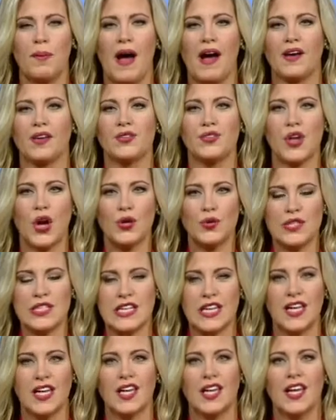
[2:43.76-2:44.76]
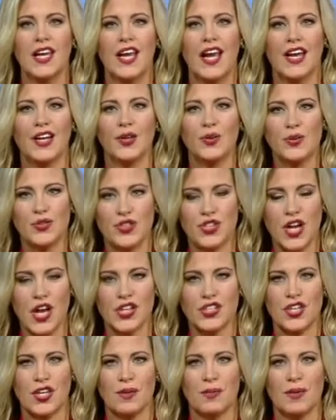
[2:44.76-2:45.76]
bit about who's hosting and who's
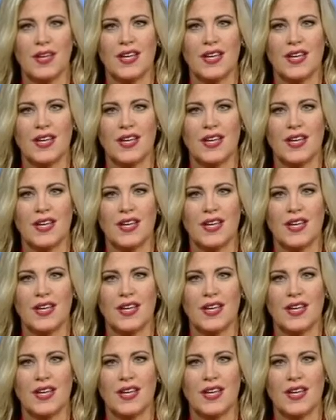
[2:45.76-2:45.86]
judging,